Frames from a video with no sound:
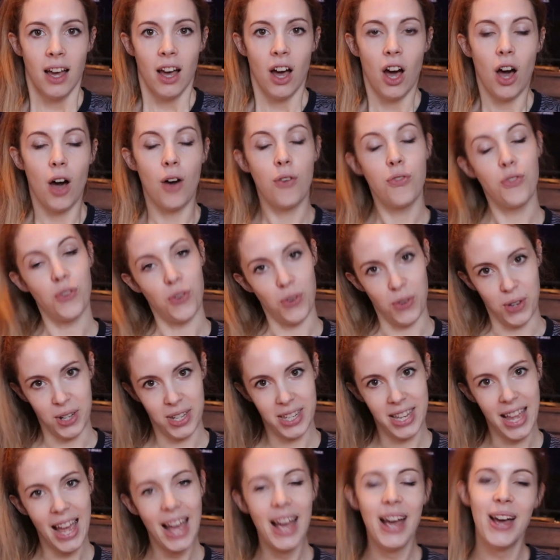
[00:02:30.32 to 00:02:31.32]
Of
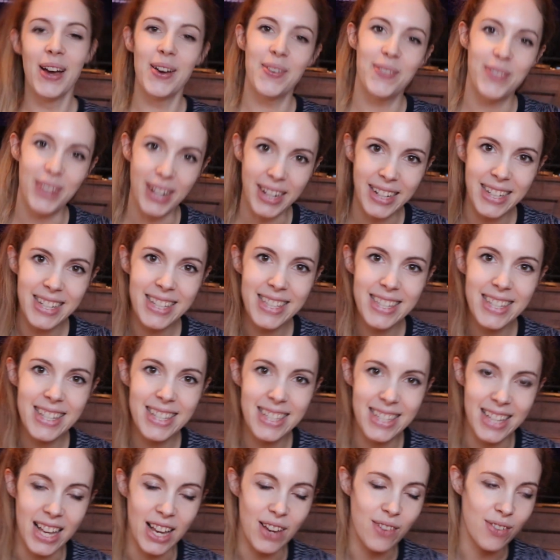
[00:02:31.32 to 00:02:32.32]
course, pregnancy
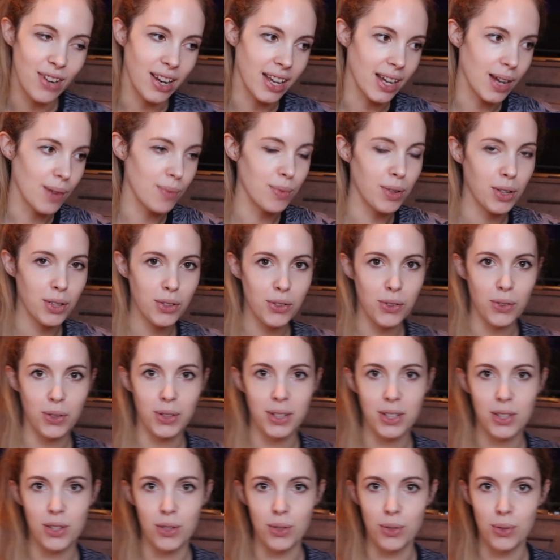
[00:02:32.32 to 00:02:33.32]
is safe. Like I'm not
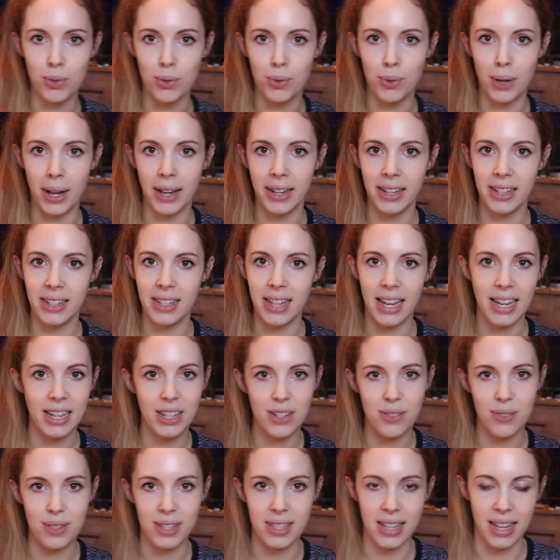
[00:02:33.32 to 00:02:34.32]
going to do any
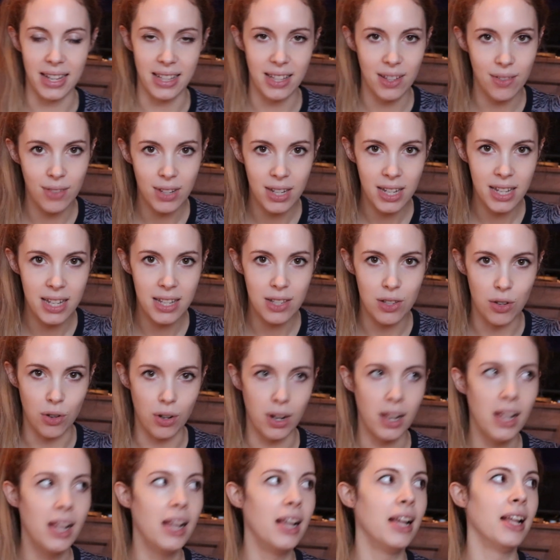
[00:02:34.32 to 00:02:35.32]
dangerous activities
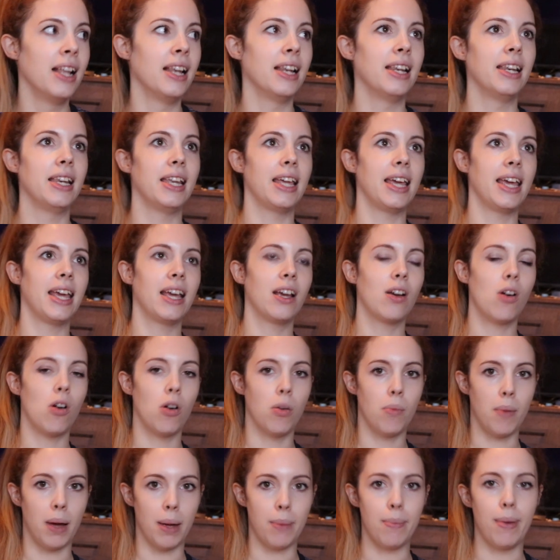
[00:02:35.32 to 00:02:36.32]
or laying
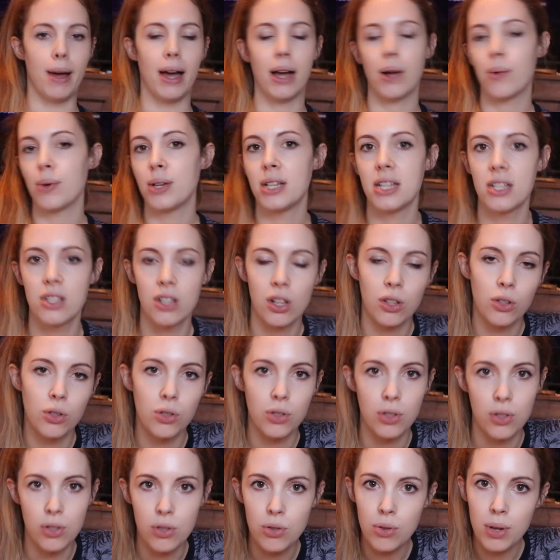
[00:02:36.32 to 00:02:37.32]
on my back, which is not
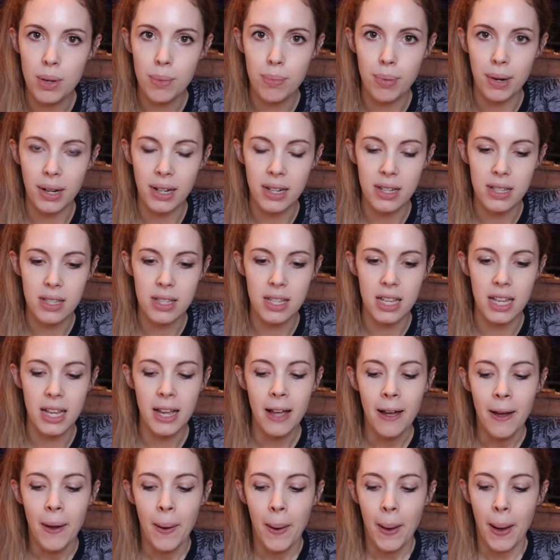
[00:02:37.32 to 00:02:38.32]
good to do in pregnancy.
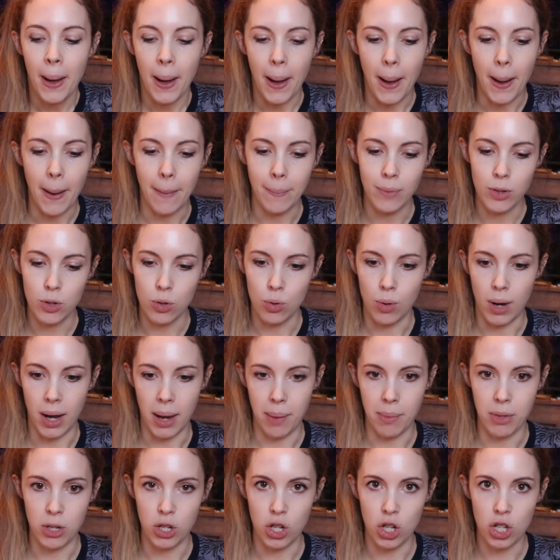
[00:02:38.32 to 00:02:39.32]
So
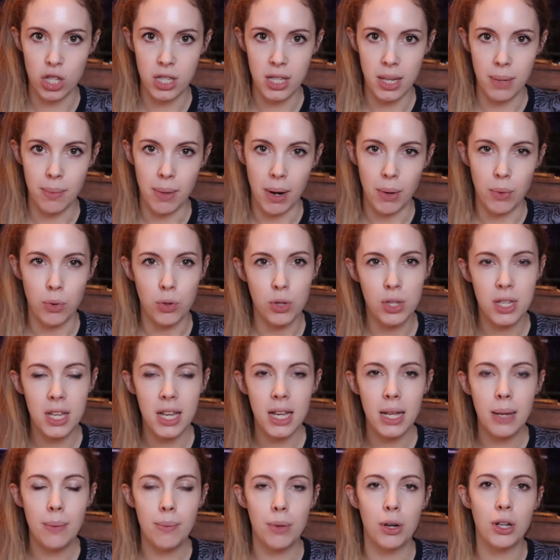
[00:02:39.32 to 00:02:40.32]
I'm adjusting my
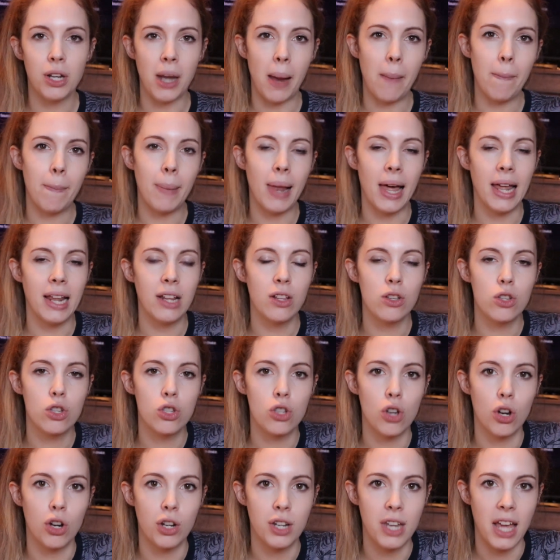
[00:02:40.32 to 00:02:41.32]
routine, but I'm planning to
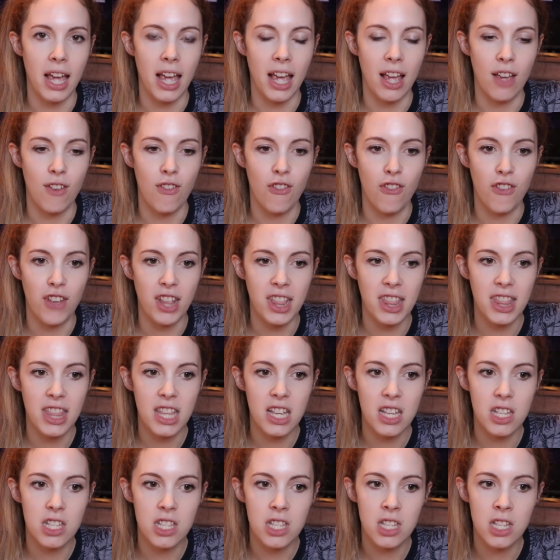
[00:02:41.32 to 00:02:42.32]
start a
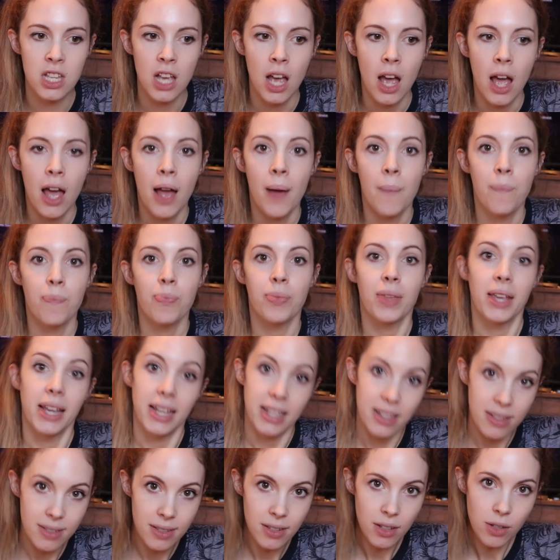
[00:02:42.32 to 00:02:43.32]
fitness
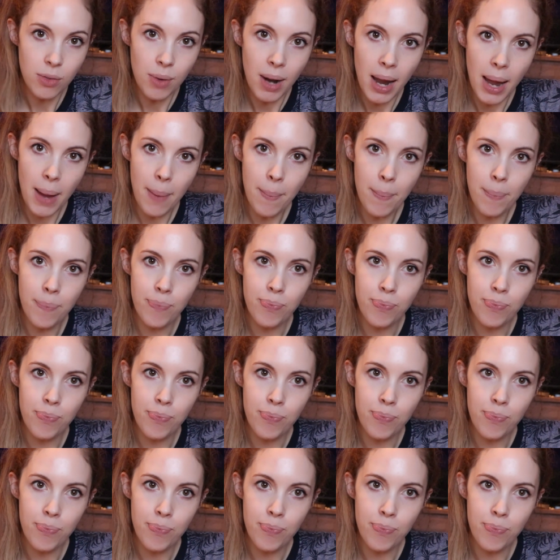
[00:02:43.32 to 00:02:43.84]
Instagram